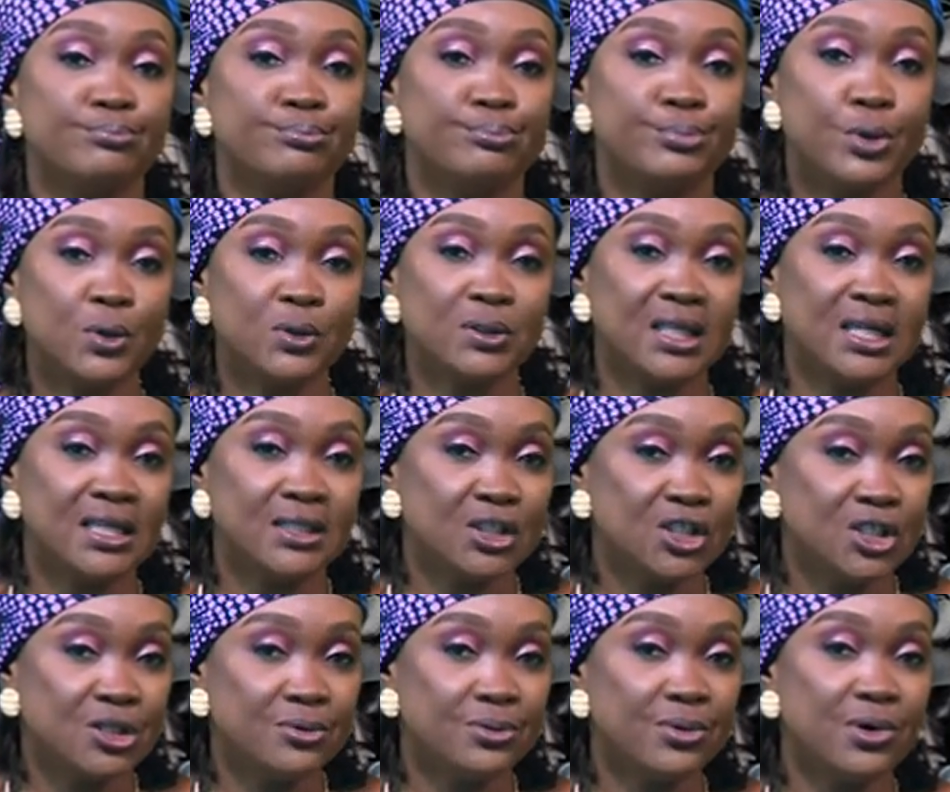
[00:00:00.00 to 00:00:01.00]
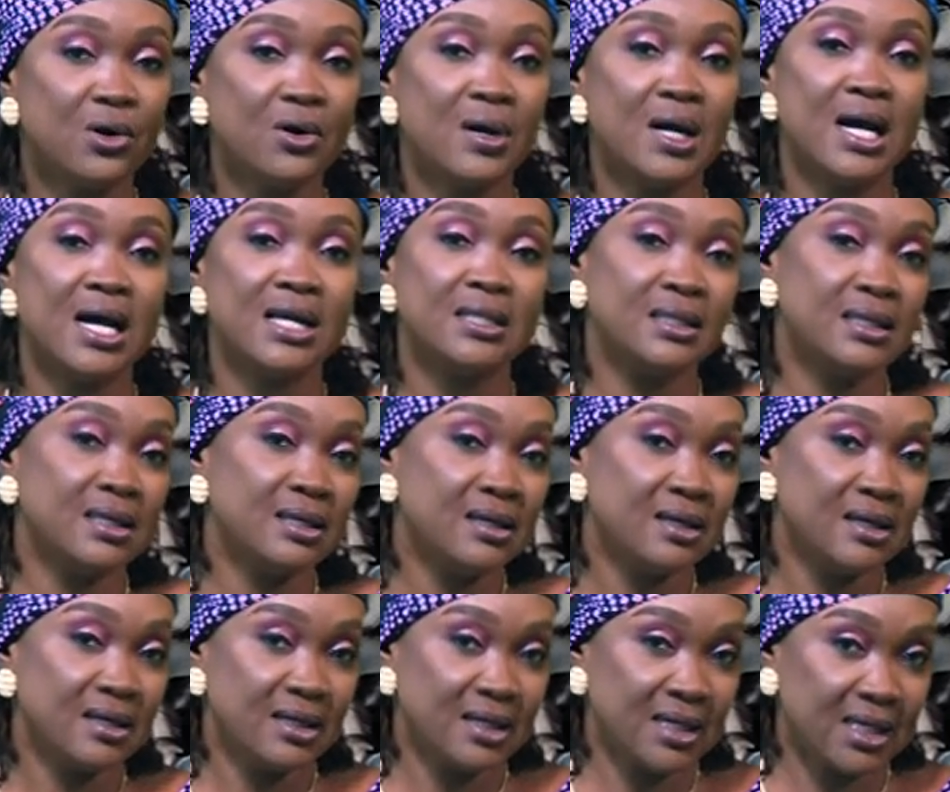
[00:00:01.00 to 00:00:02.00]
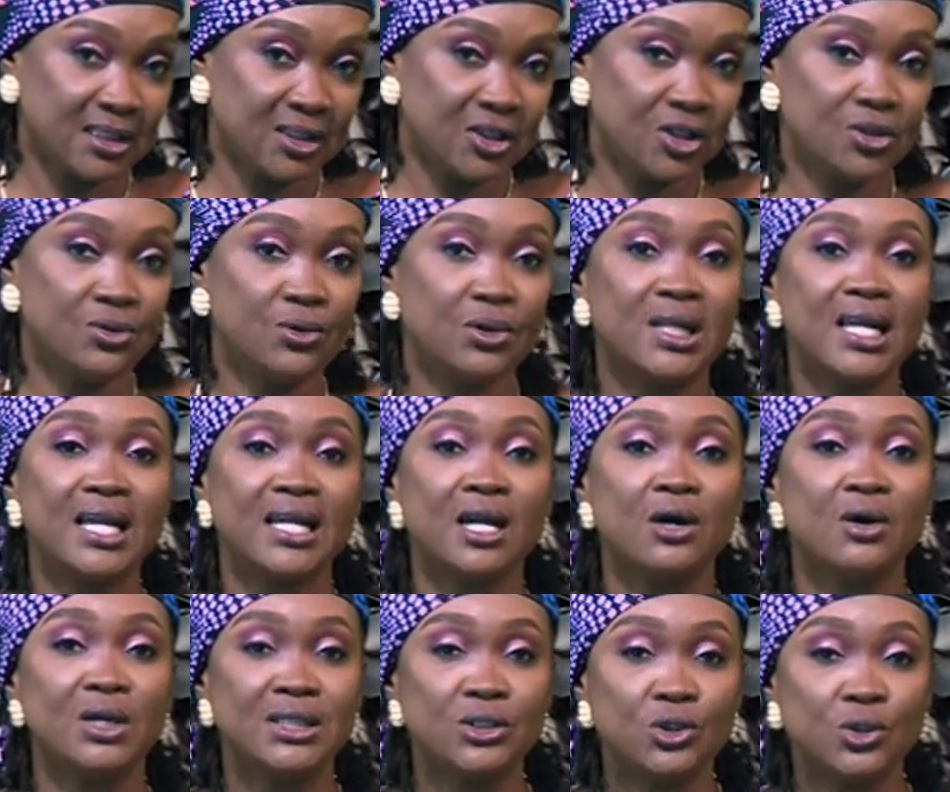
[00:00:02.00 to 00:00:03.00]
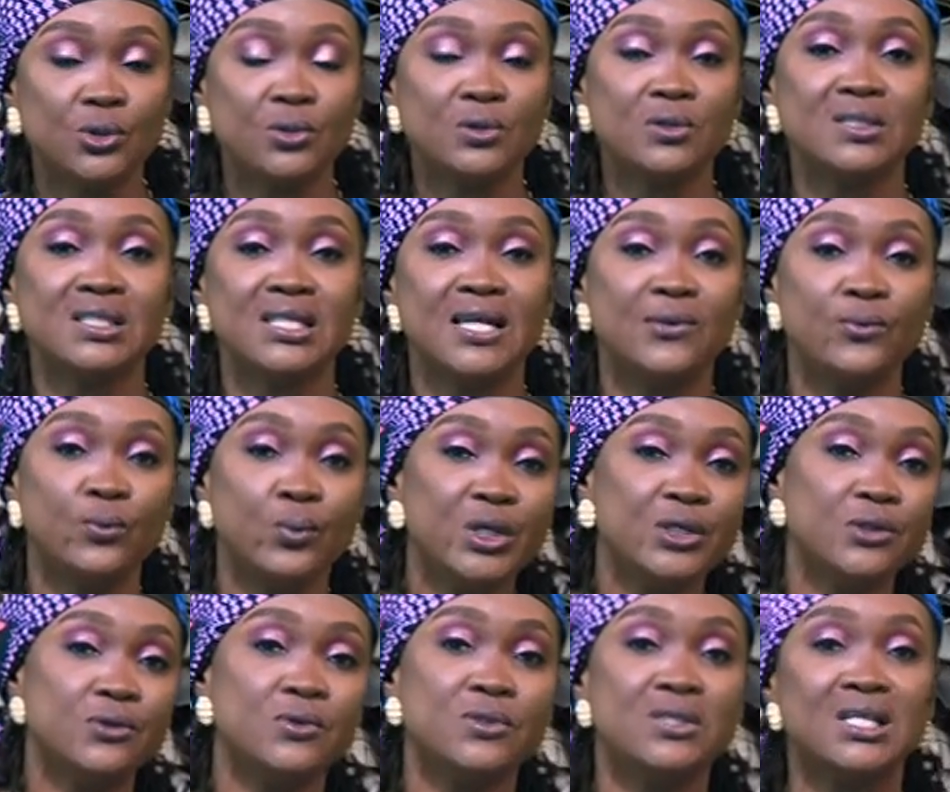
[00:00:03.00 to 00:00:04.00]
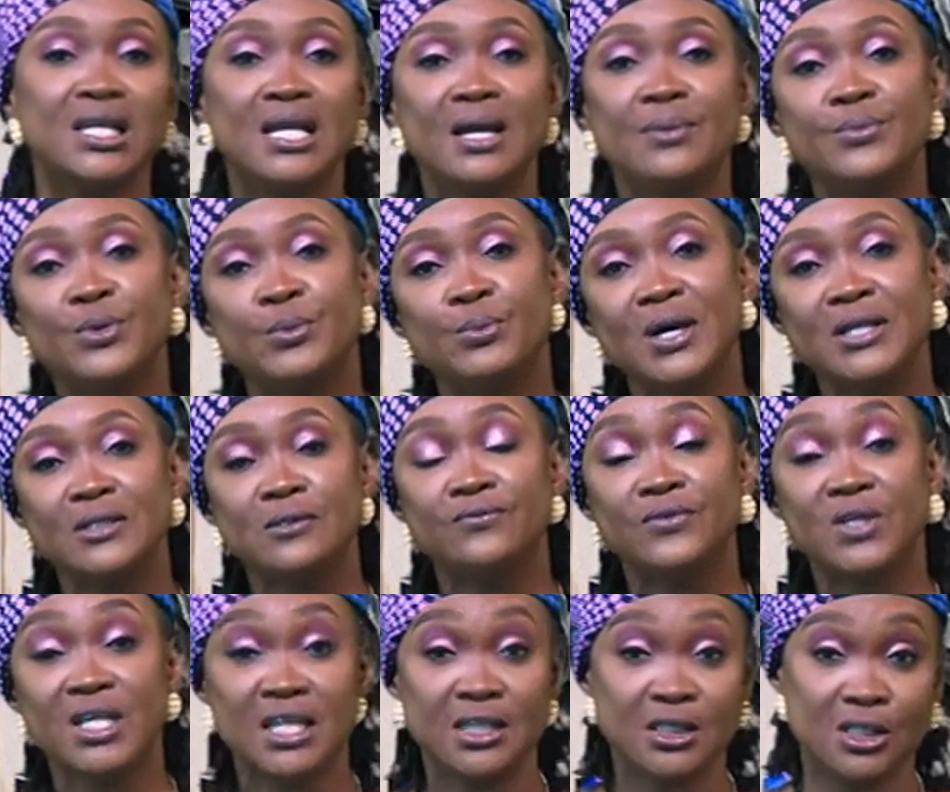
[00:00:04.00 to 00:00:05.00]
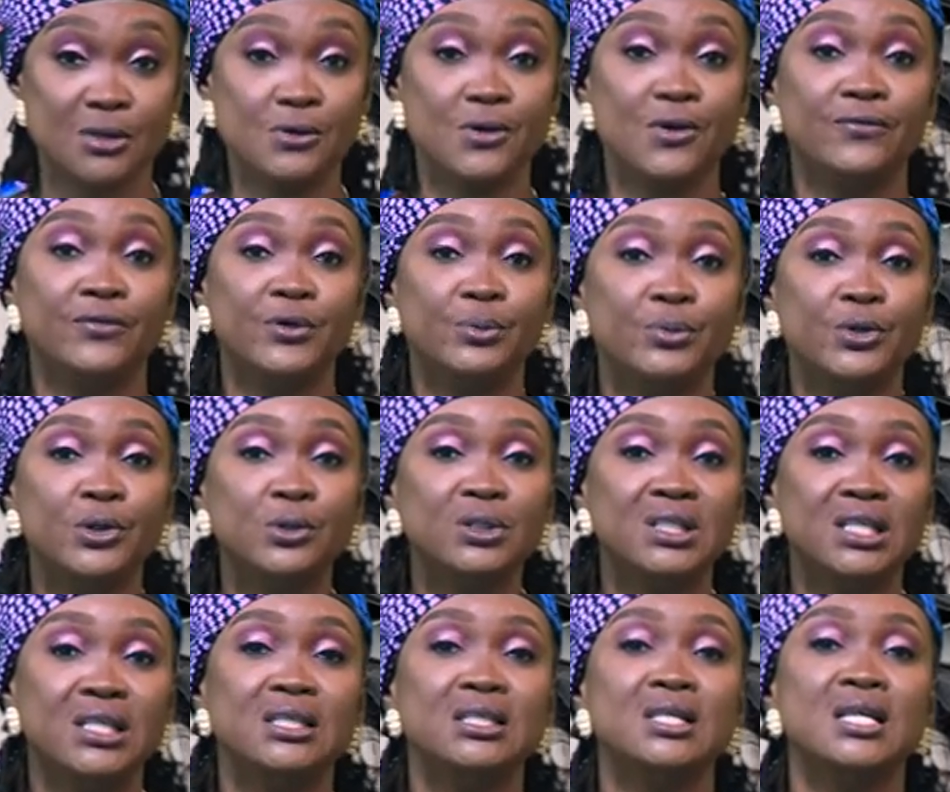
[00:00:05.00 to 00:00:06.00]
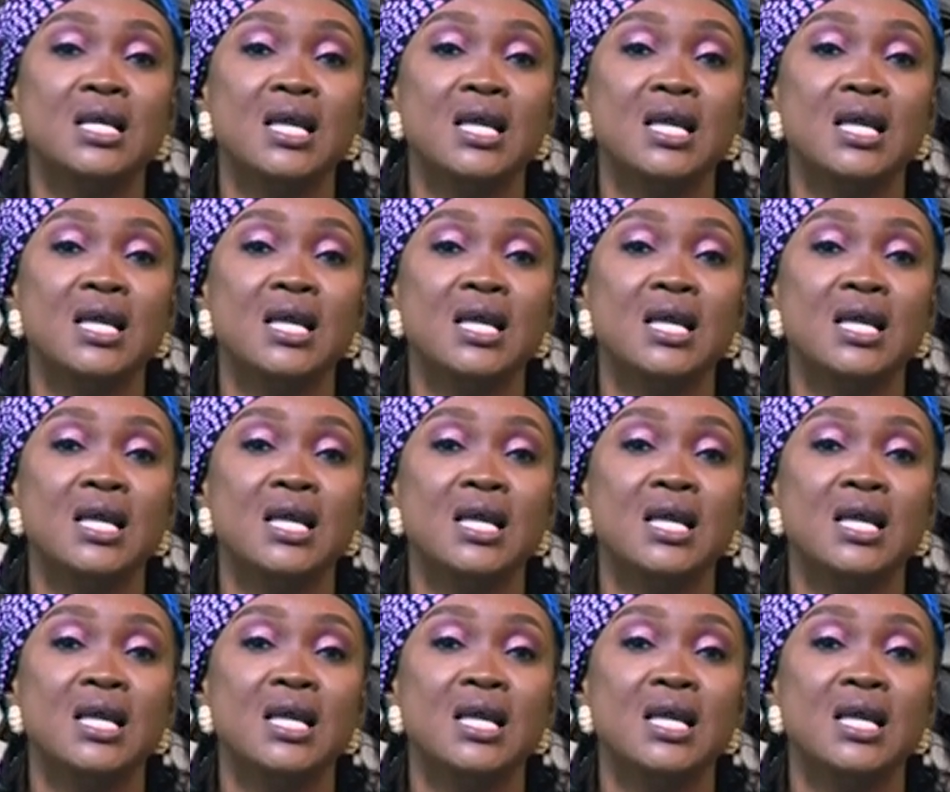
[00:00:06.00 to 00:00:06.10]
both interior and the exterior, like our doors and windows, they can be part of the interior of the building